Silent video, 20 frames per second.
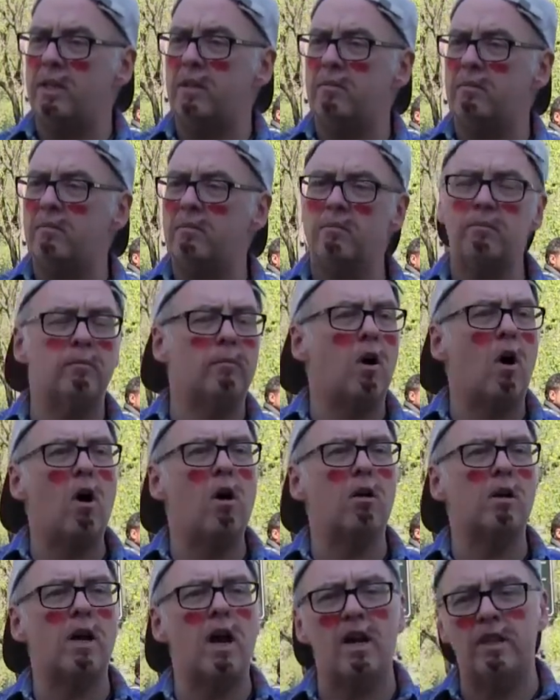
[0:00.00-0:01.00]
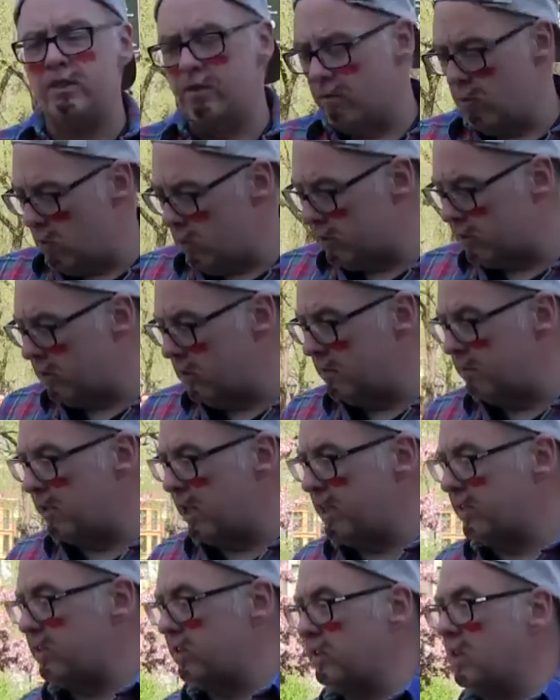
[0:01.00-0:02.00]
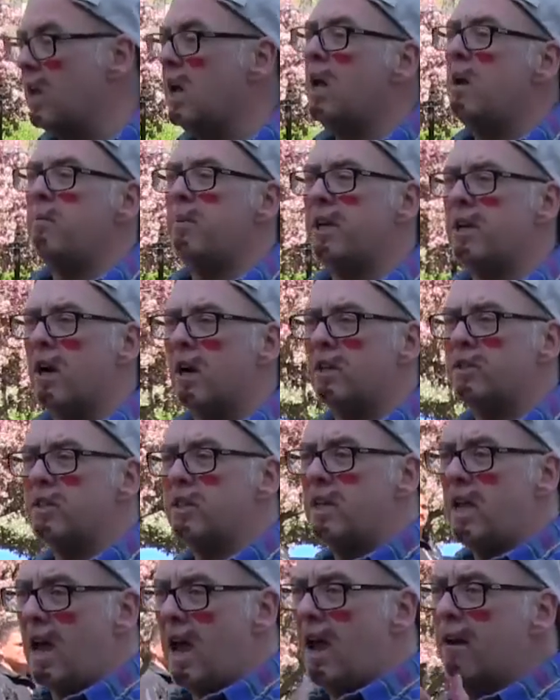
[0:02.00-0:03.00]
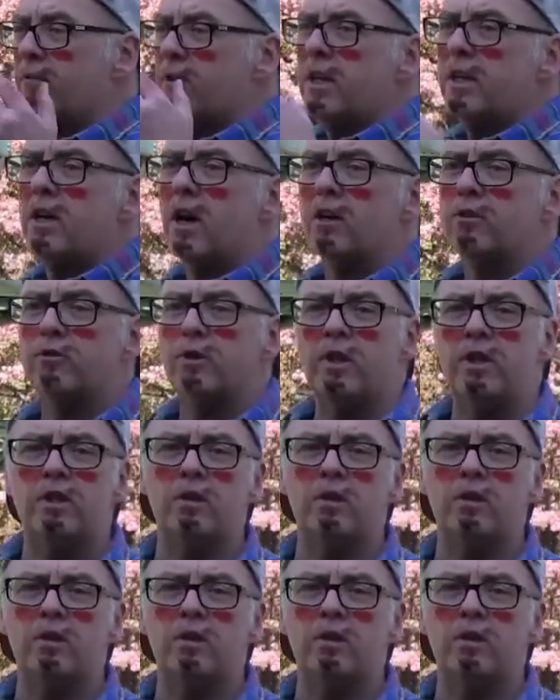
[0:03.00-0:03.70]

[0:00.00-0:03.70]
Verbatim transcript: And all kinds of war-torn places because in every country